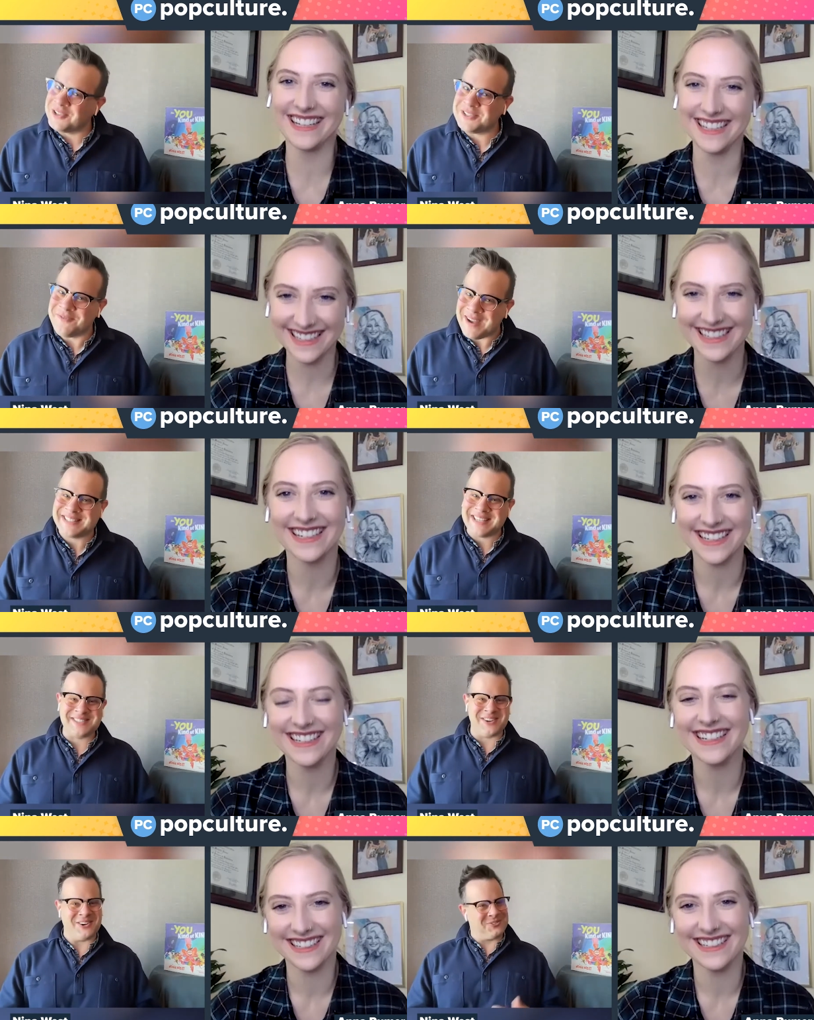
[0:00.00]
Speaker 1: those are my
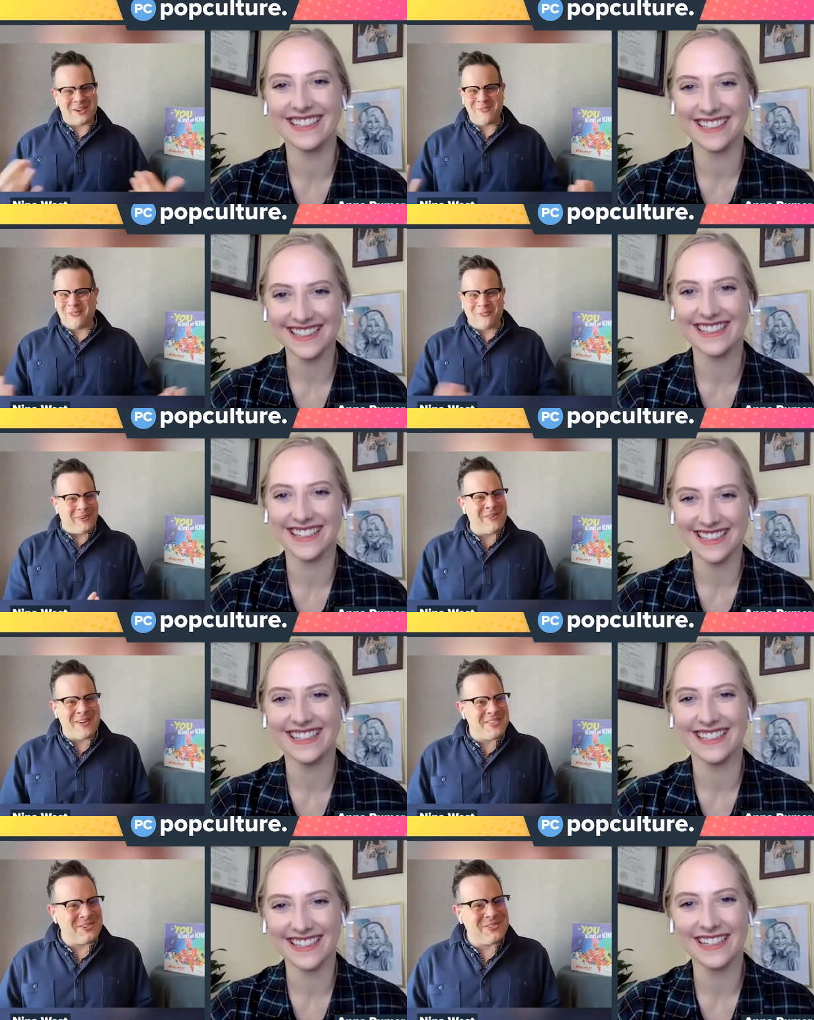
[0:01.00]
sisters. We we
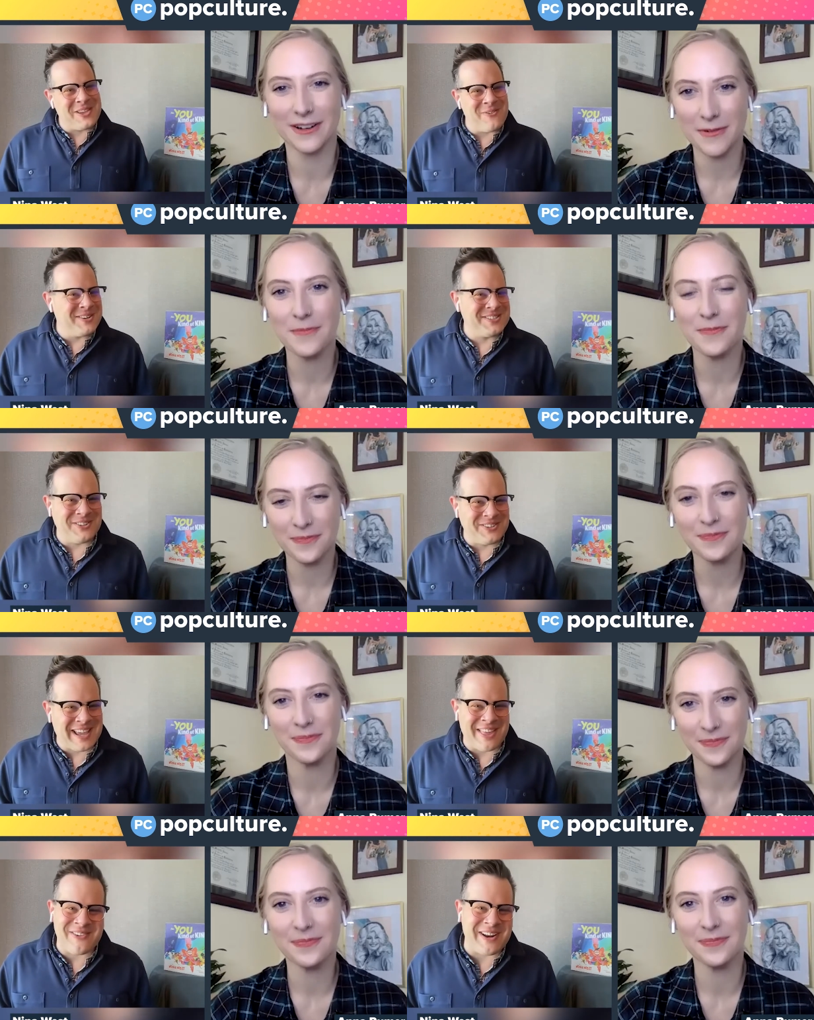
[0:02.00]
went through the original
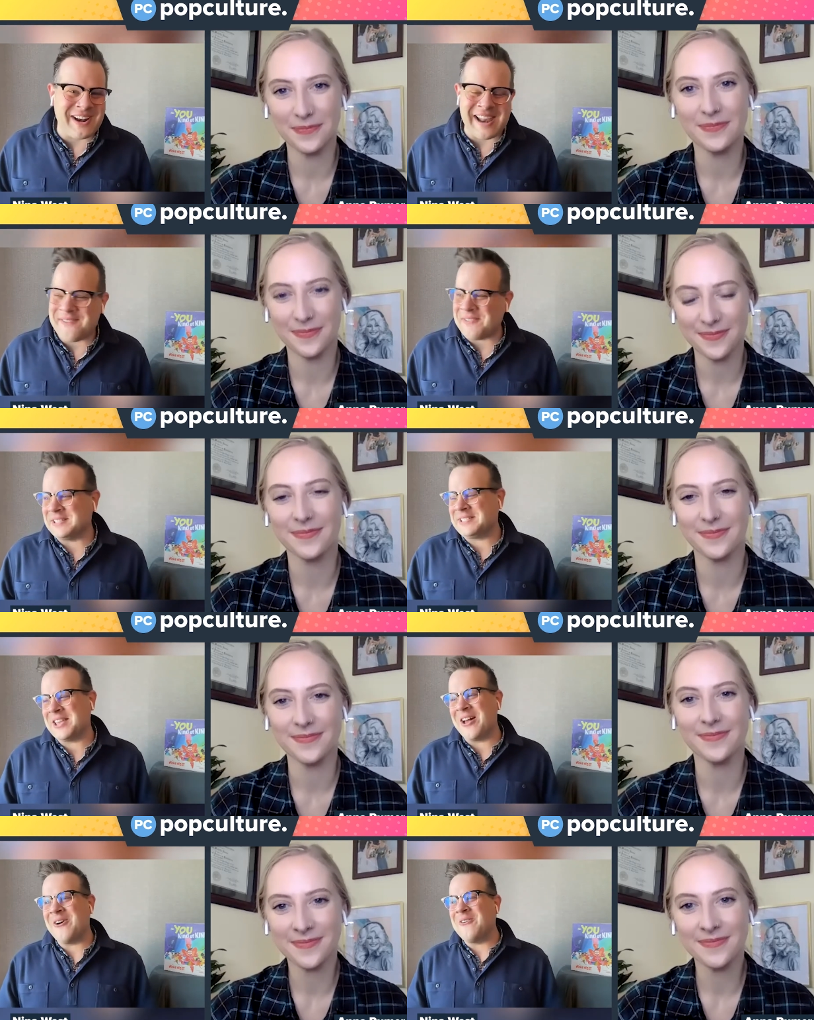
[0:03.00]
together on eleven,
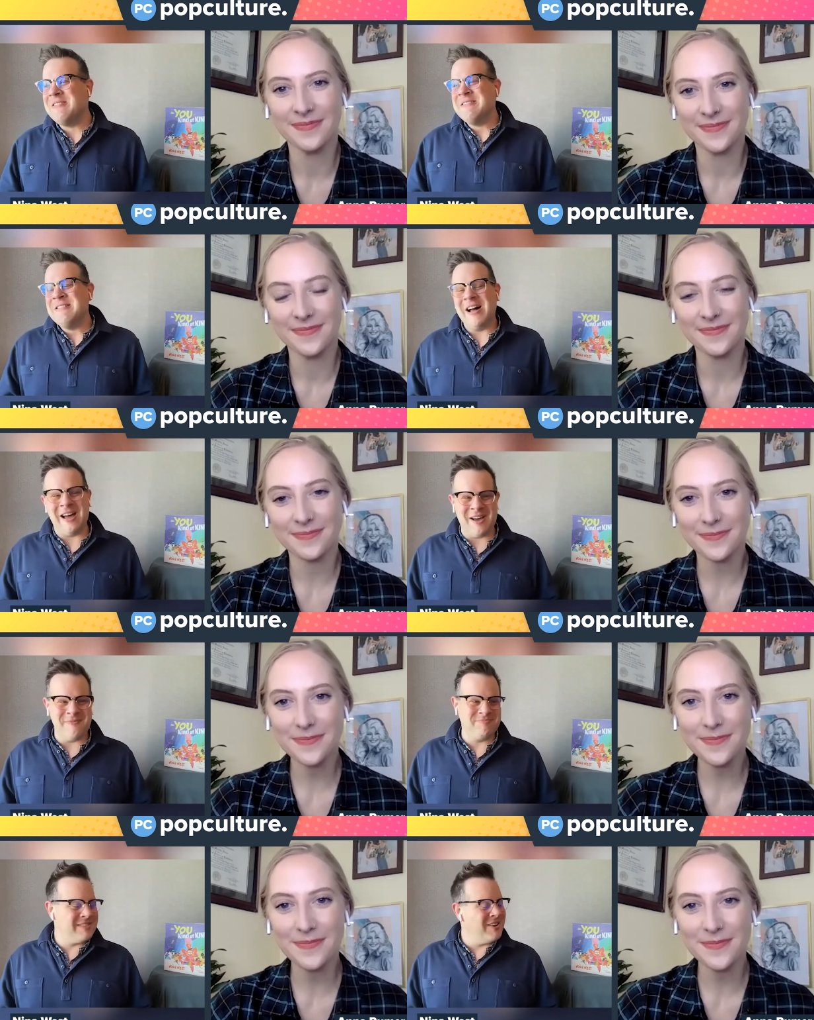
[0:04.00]
so
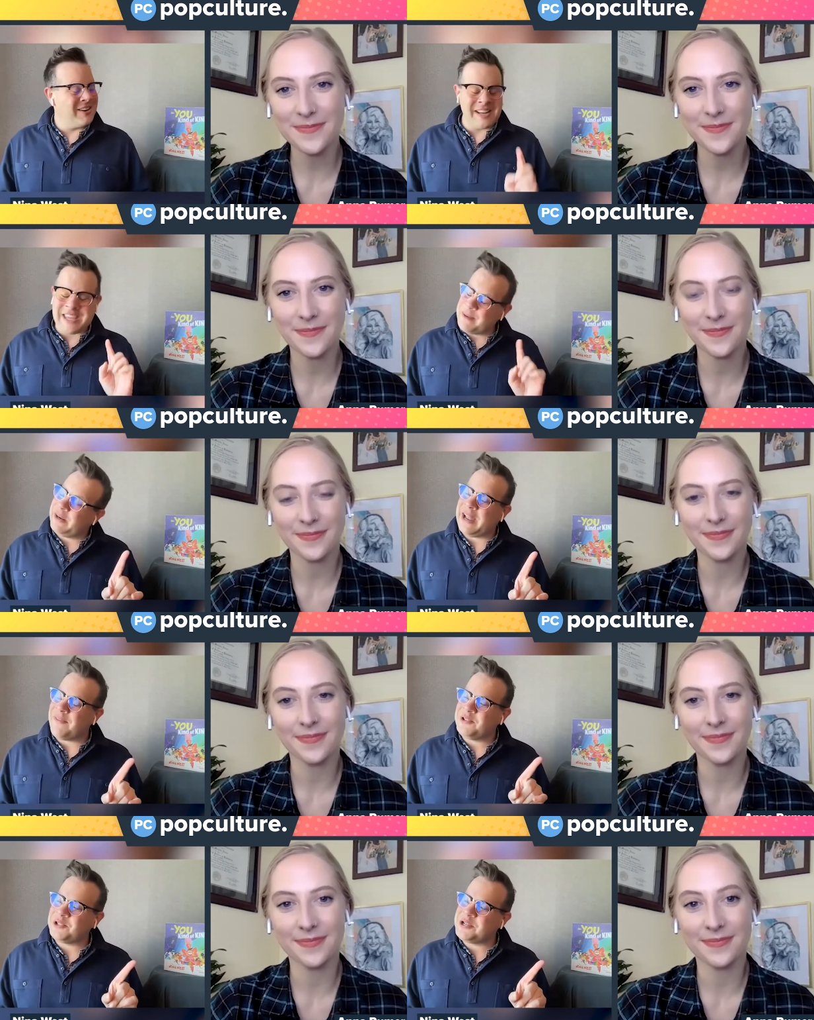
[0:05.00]
um, they're going to keep it
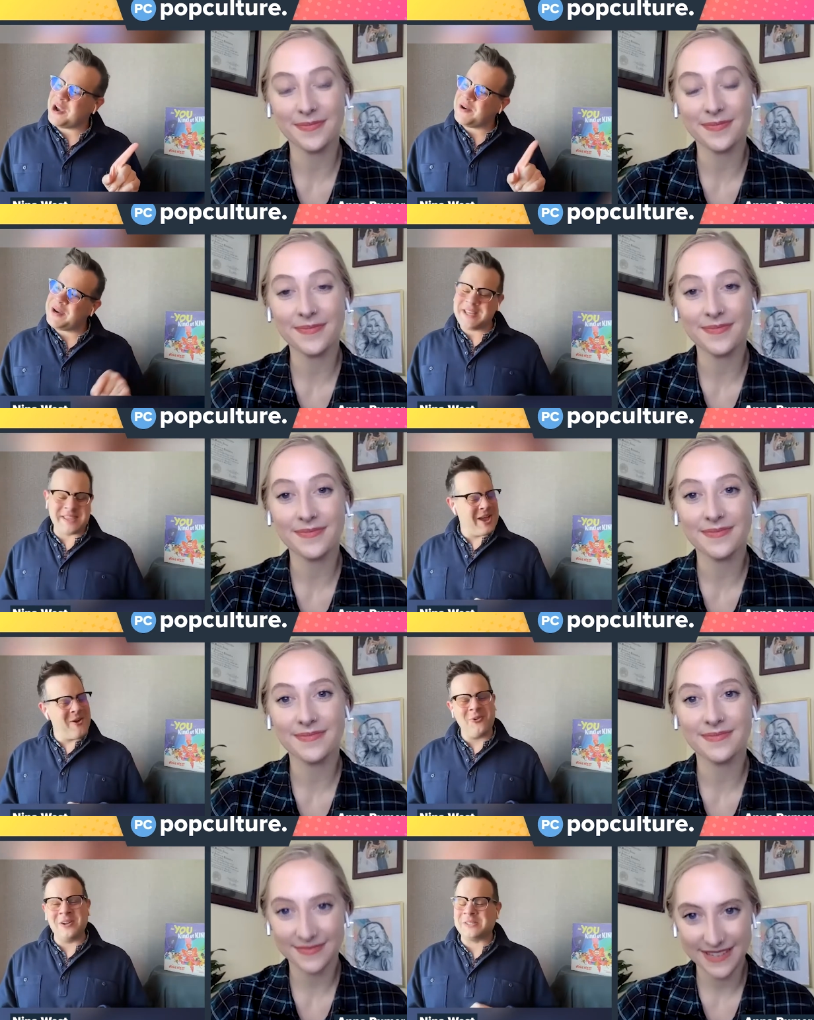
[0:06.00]
eleven legendary. They
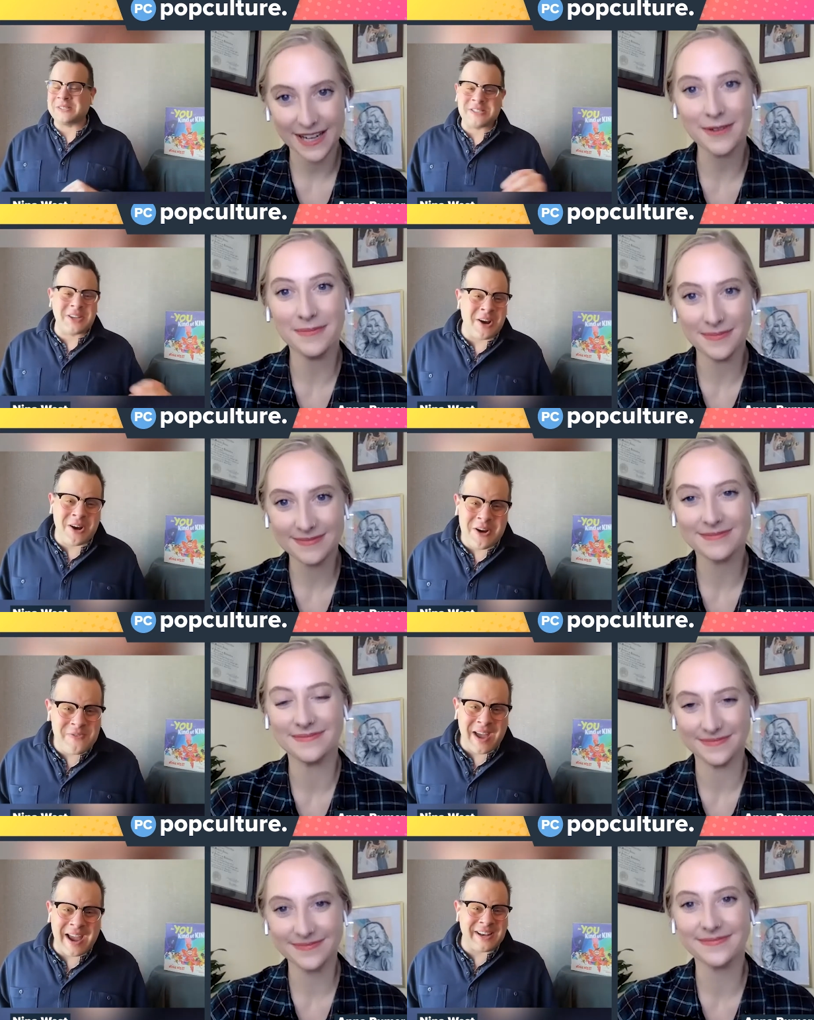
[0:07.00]
are going to yep.
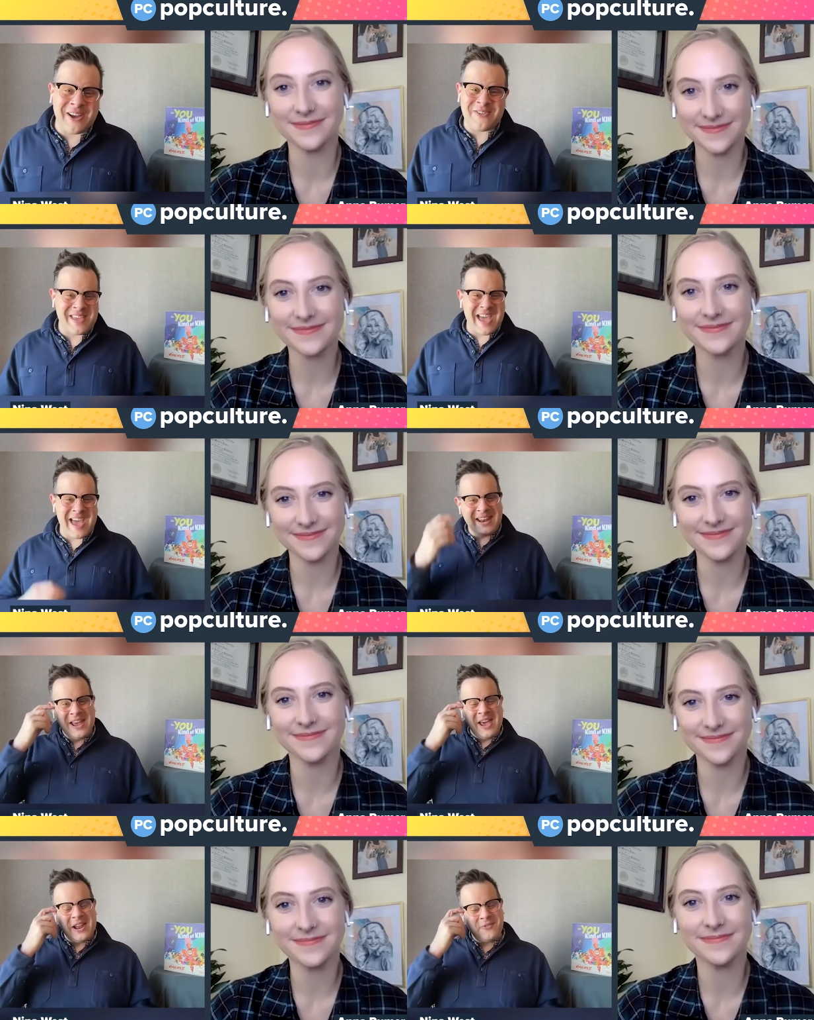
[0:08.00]
serve. I know that,
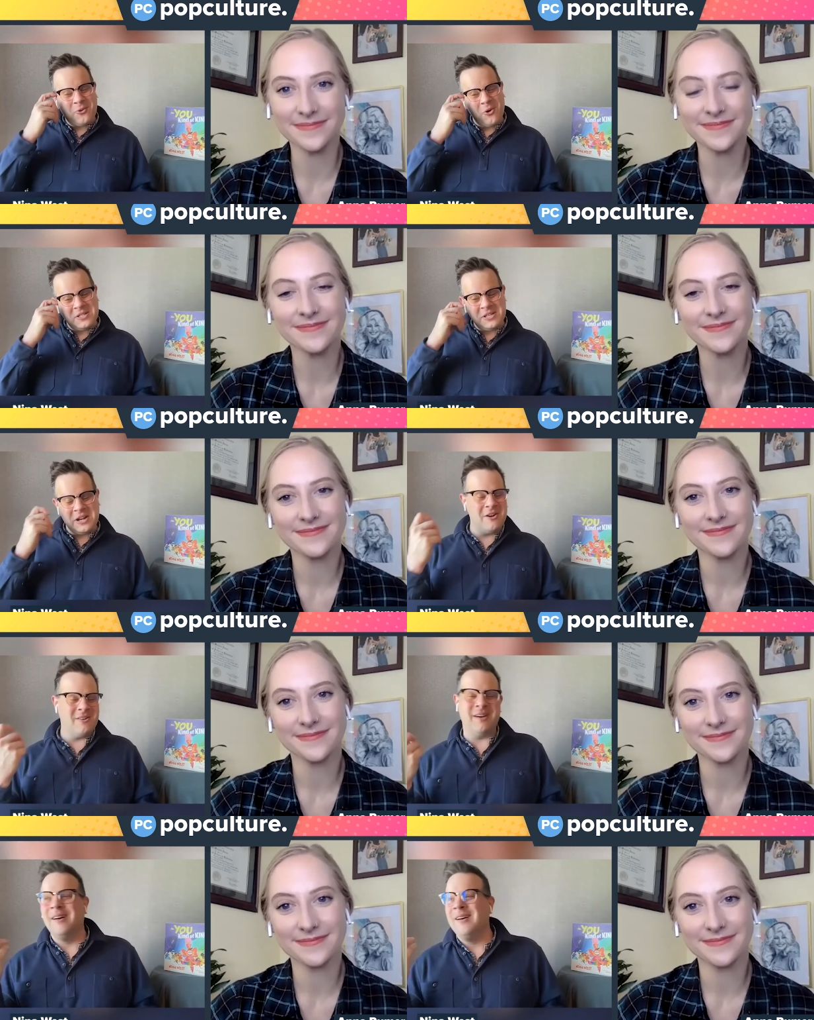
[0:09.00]
and of course, you know